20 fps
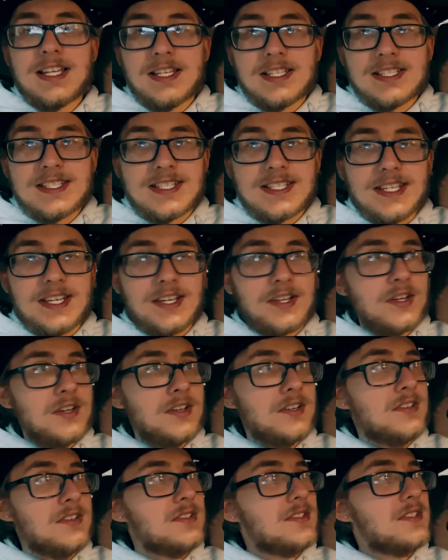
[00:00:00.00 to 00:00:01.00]

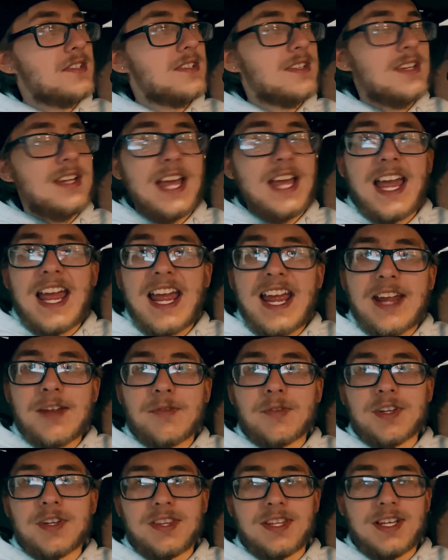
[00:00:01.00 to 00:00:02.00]
stickers,
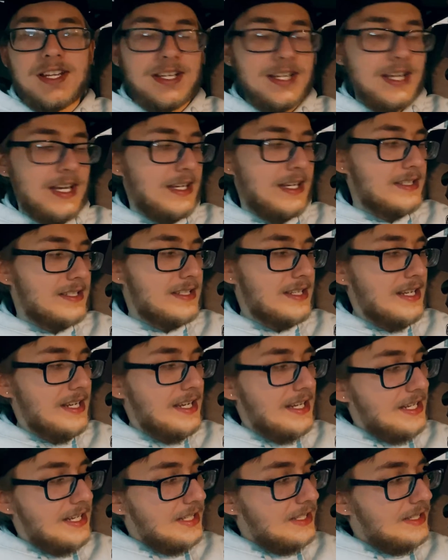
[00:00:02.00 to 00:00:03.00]
everything, guys.
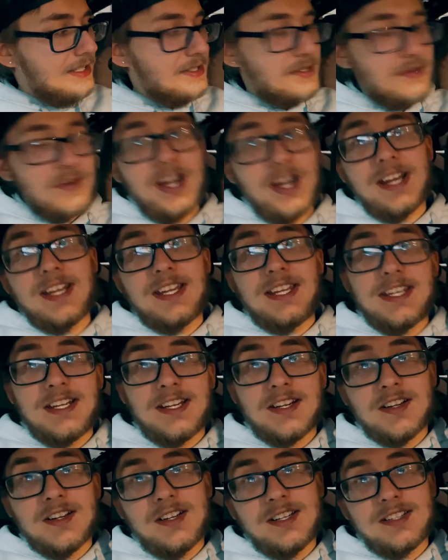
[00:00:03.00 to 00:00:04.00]
This right
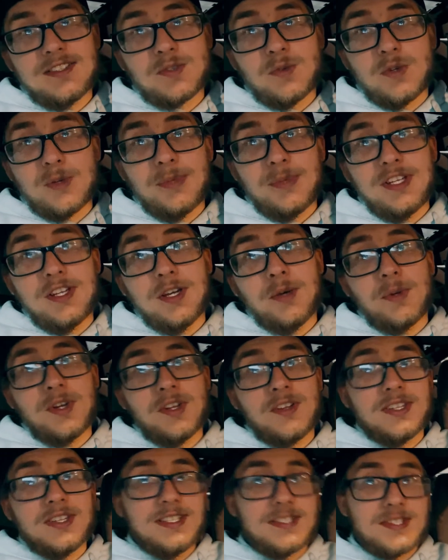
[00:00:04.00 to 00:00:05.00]
here is going to be going
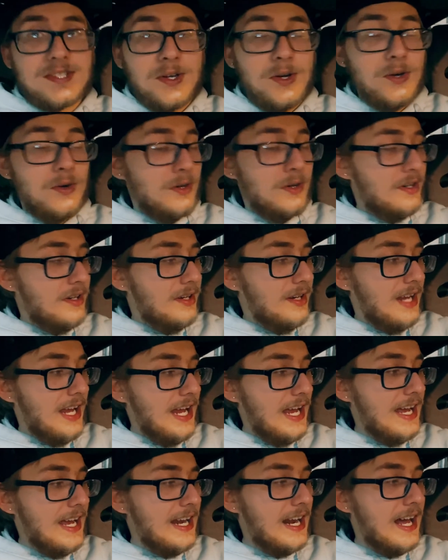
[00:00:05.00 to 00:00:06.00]
on this car,
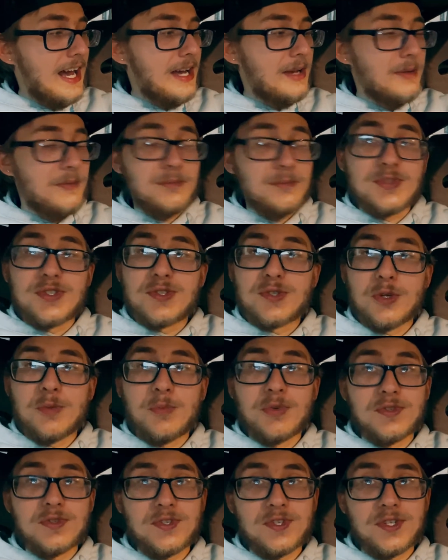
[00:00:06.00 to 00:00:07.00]
and I'm
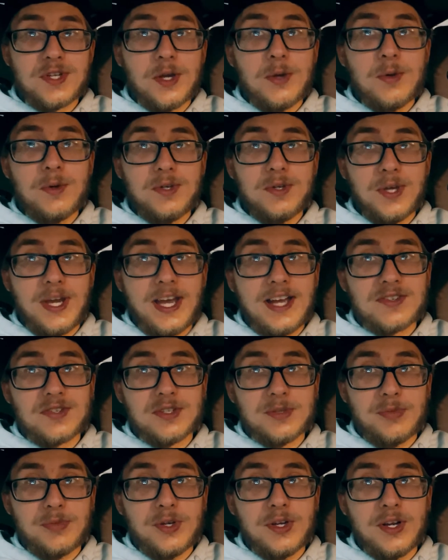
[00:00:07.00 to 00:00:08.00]
super stoked to
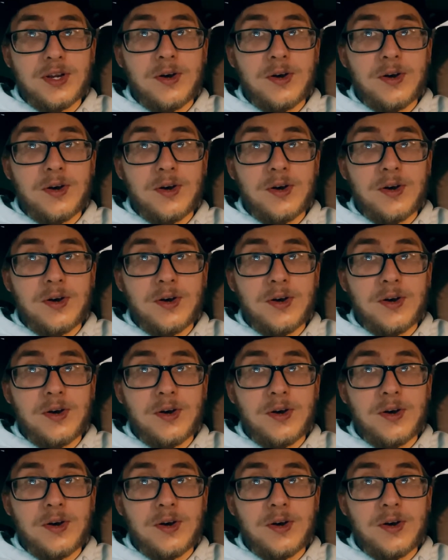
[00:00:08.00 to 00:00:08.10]
actually put it